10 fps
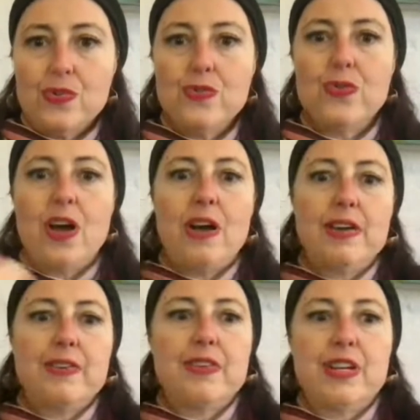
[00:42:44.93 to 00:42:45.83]
who
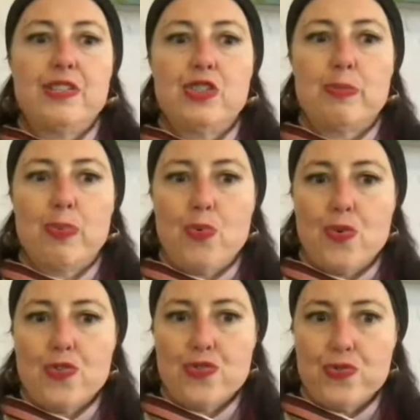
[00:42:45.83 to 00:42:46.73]
honor and
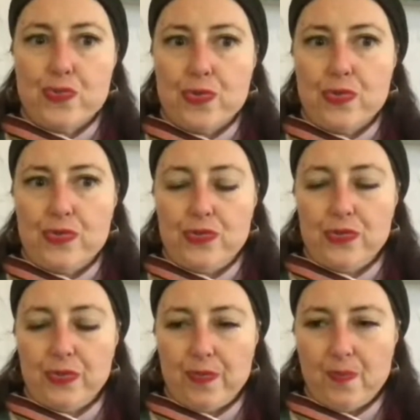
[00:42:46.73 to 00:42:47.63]
support yours.